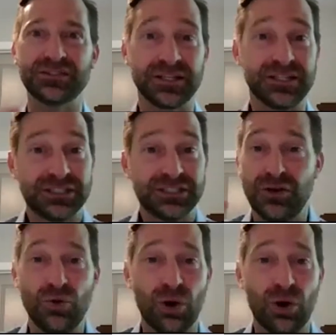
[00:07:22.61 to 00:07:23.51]
just
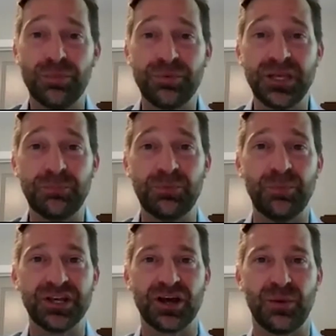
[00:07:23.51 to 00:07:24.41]
normal people
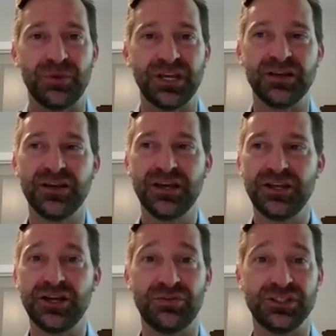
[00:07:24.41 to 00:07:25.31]
becoming,
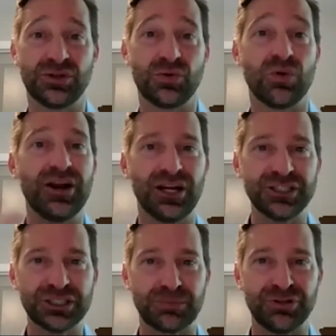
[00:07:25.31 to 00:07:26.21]
these great
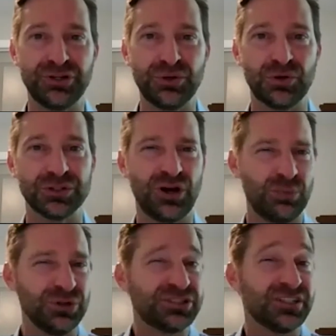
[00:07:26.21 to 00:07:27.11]
entrepreneurs
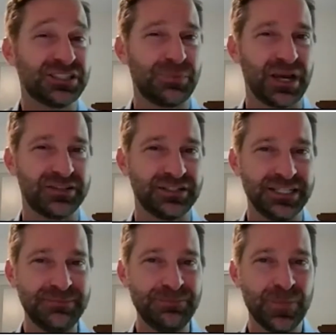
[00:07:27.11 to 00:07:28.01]
almost
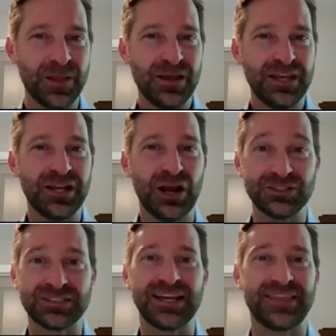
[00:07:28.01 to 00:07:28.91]
unexpectedly.
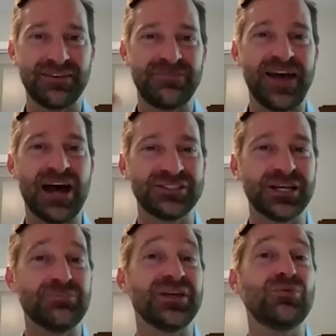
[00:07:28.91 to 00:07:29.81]
It's like they found
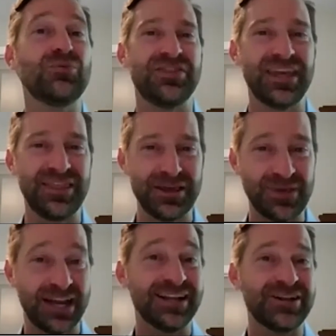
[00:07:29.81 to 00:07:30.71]
something within them
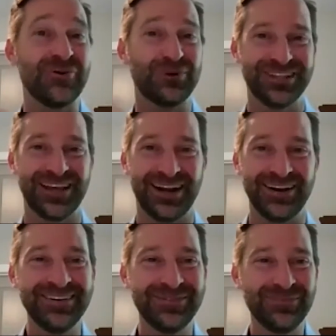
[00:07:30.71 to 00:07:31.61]
they didn't know was there,